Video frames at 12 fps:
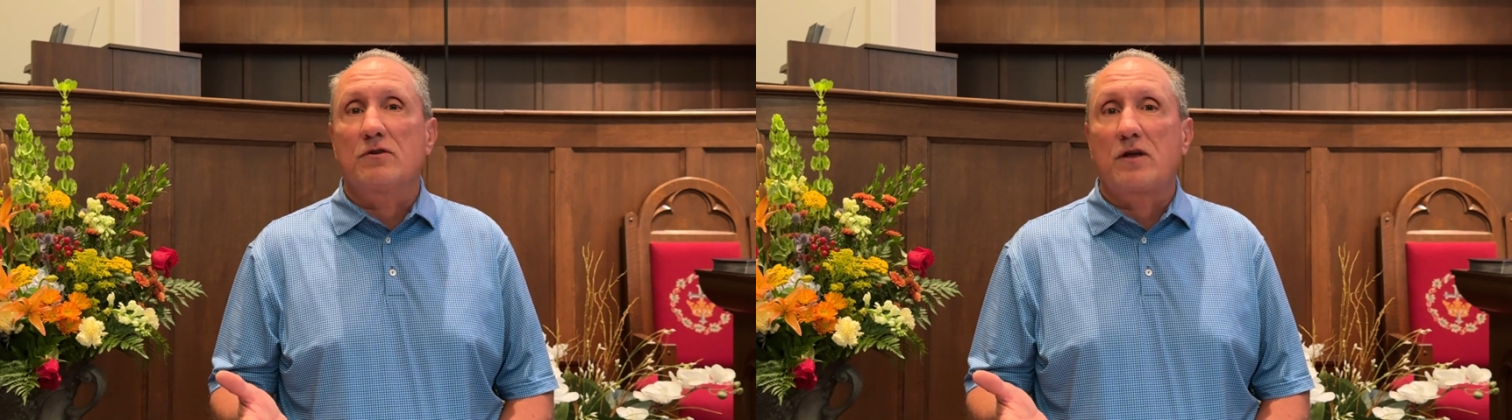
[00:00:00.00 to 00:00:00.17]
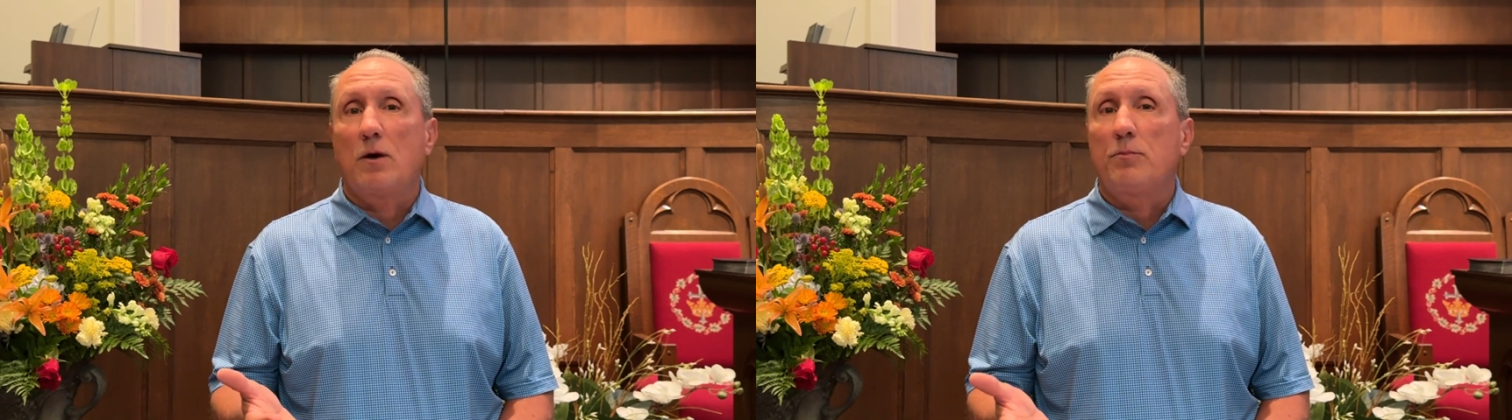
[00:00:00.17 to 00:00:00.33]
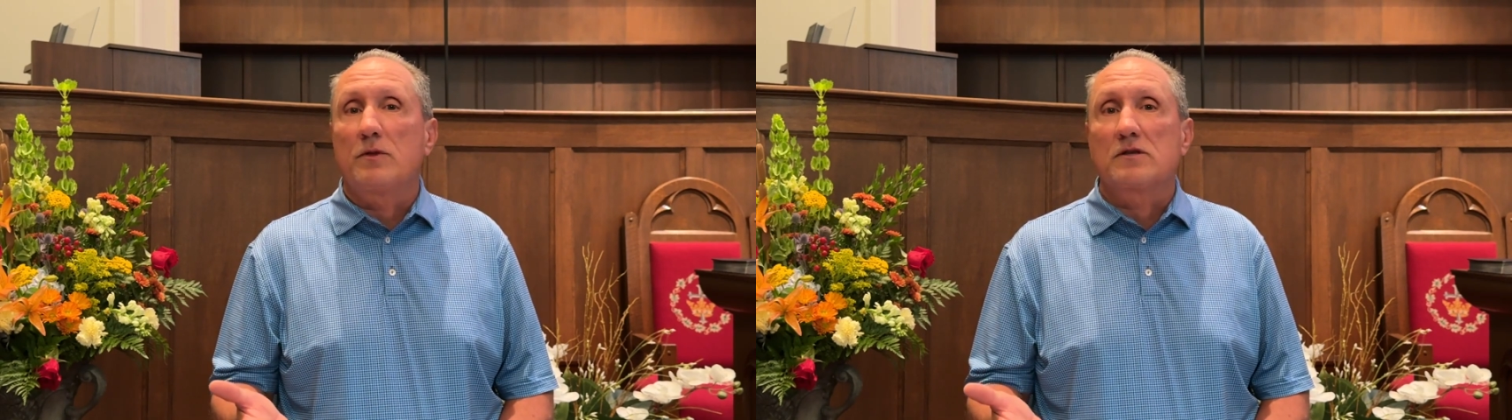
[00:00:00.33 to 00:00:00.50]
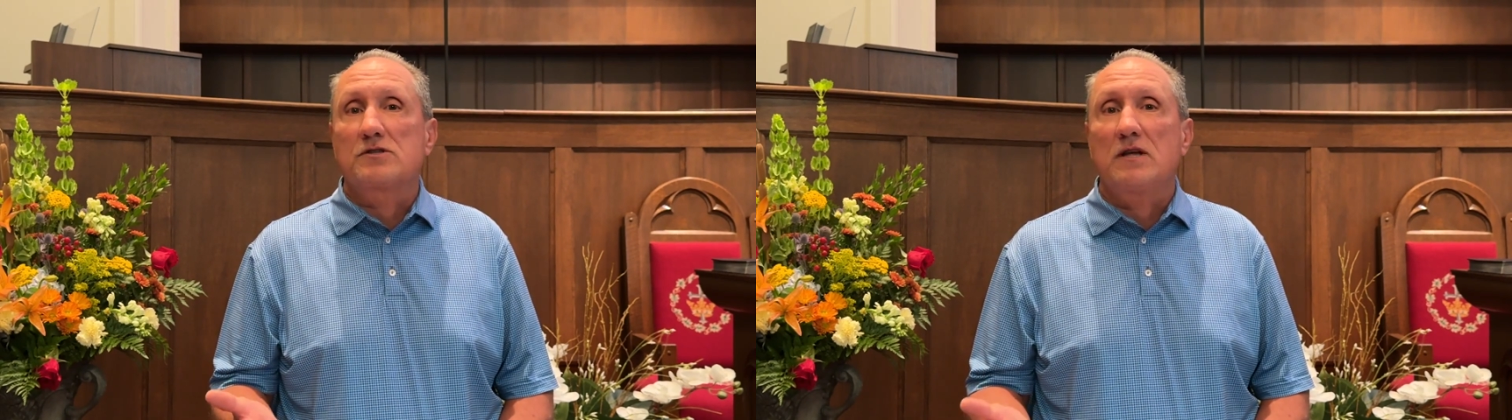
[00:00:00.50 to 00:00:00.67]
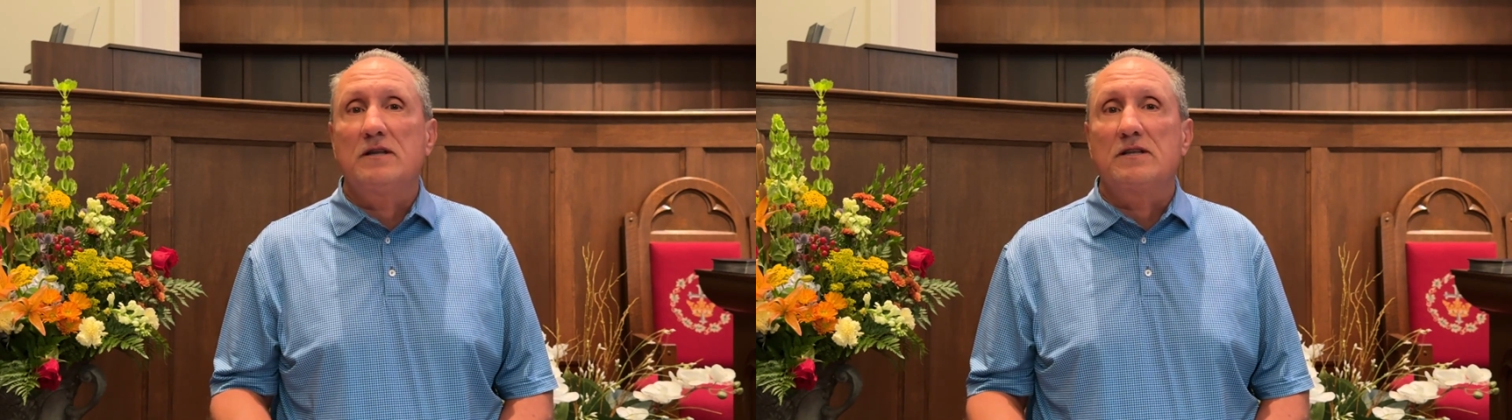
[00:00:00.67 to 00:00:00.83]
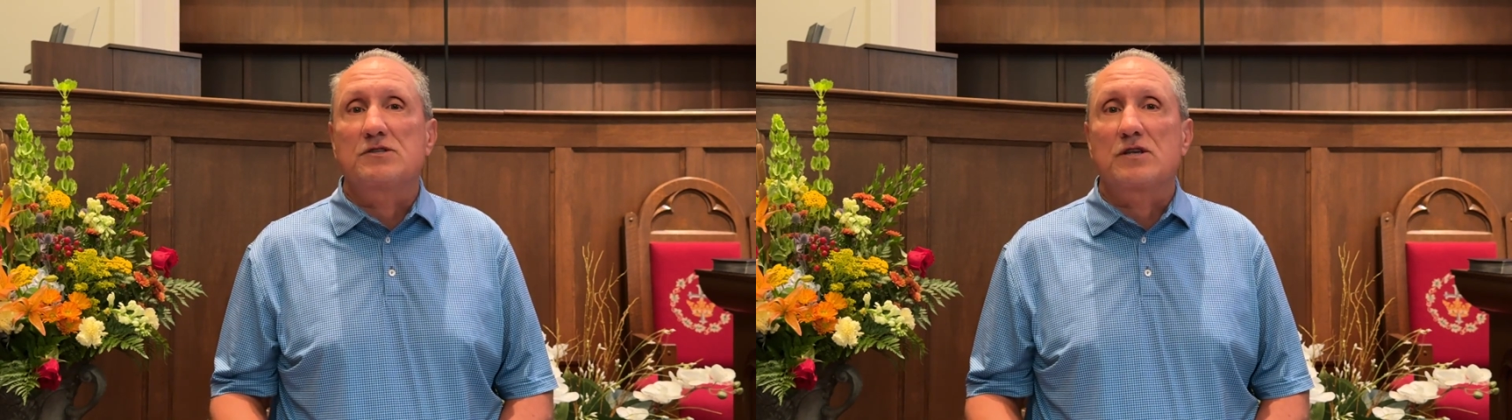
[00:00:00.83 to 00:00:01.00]
a couple of
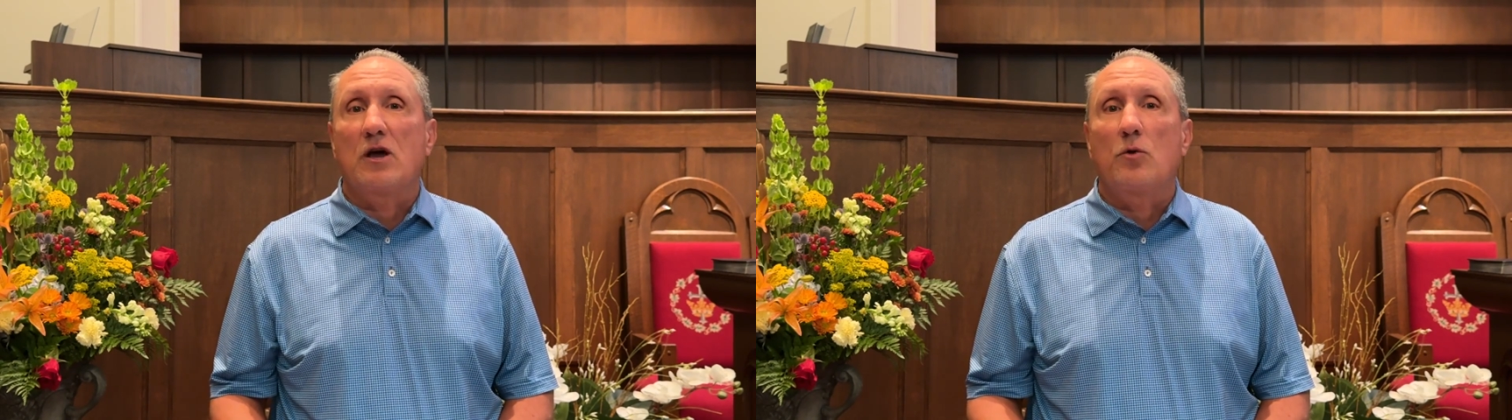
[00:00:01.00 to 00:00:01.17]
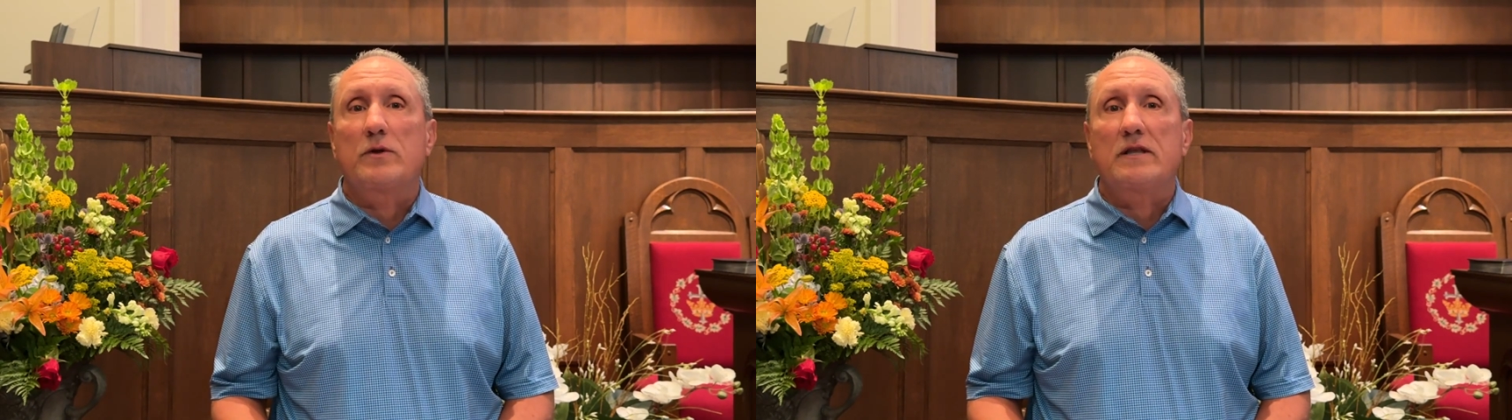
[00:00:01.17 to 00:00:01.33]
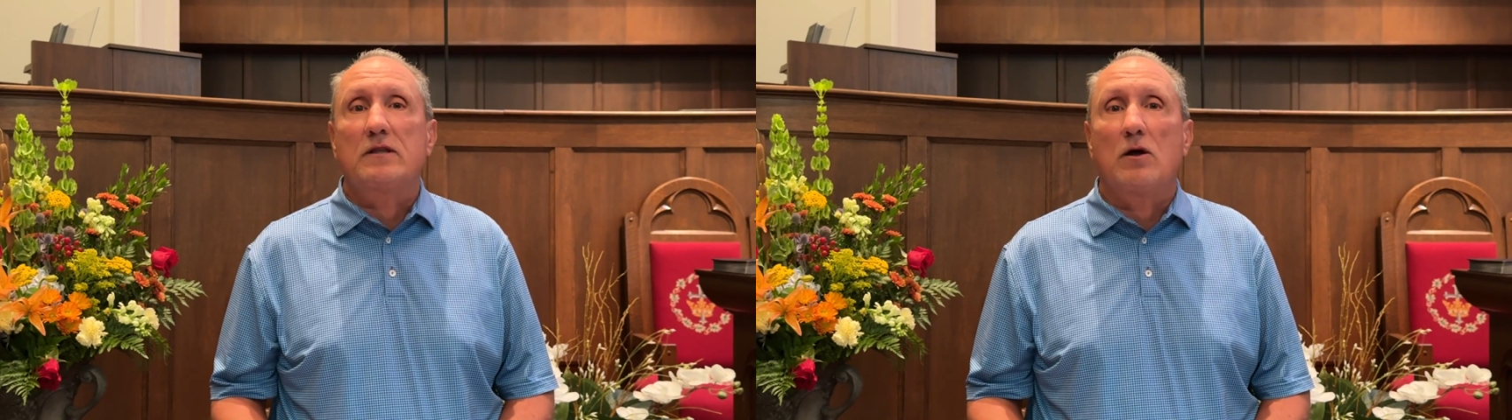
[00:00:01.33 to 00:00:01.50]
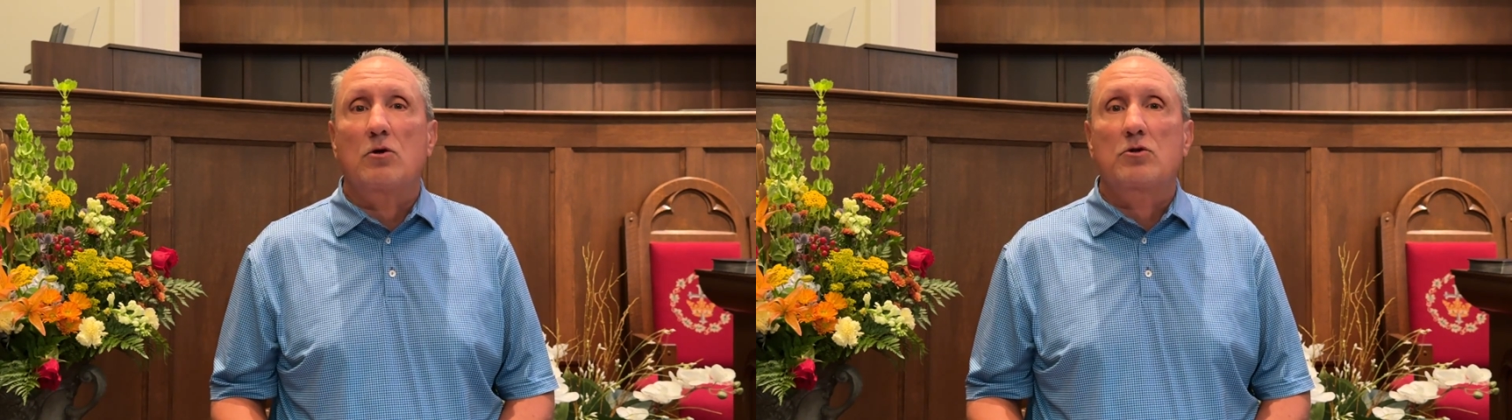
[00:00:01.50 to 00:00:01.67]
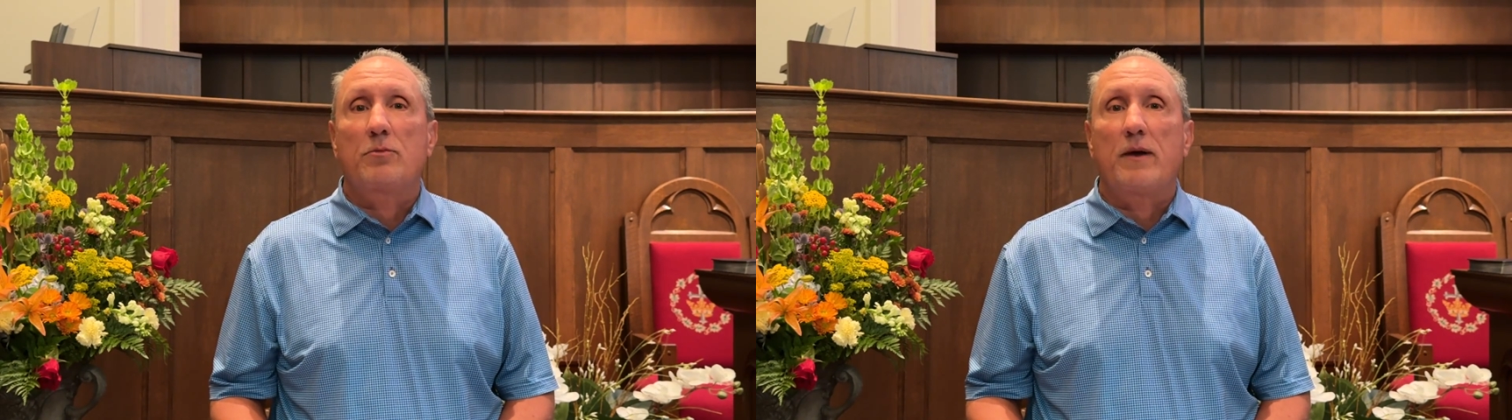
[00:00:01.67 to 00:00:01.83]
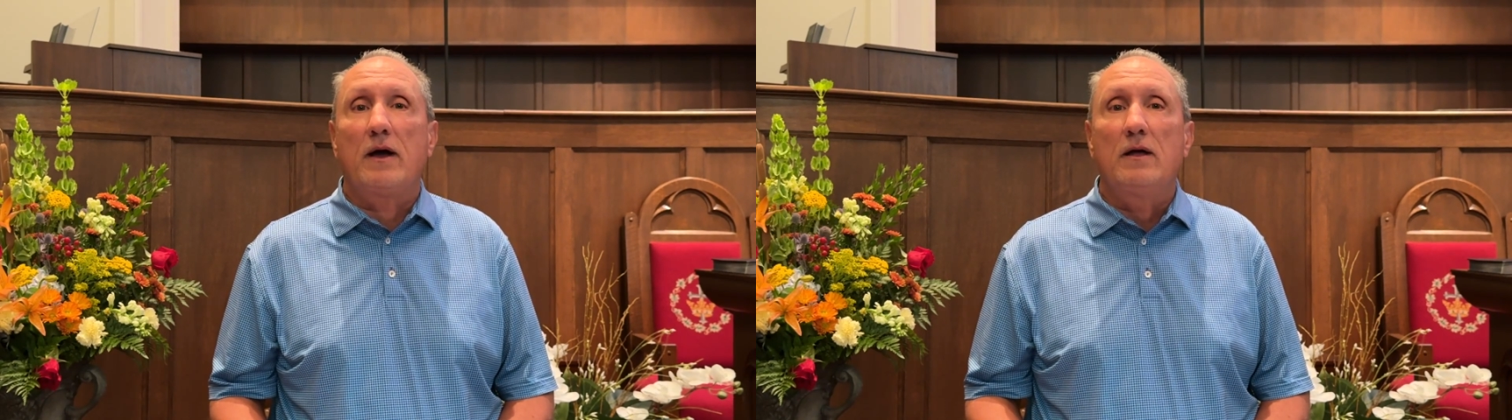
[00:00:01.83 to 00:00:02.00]
Sundays ago when he talked
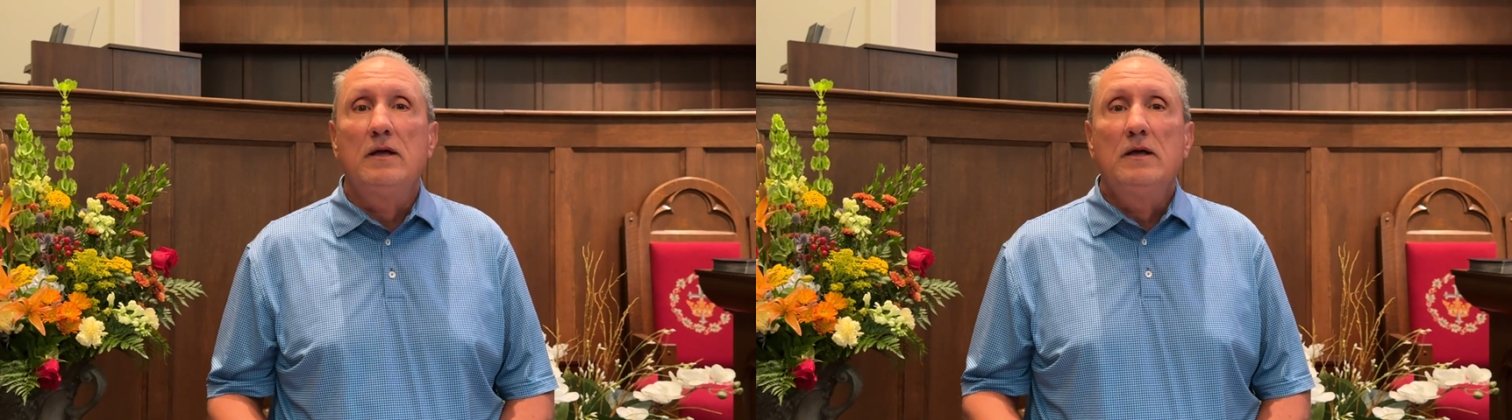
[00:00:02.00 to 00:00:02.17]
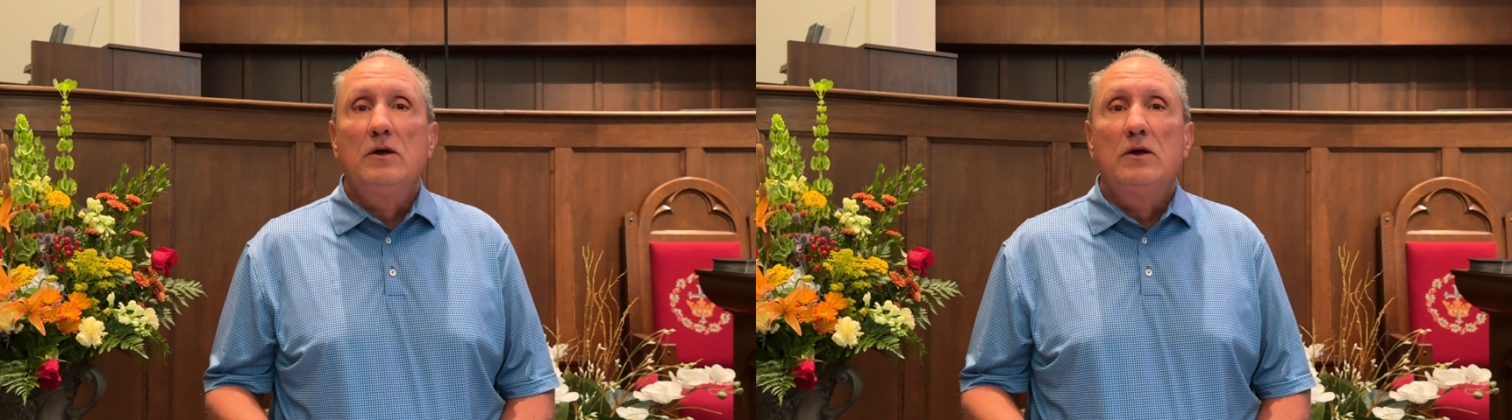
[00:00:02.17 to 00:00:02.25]
about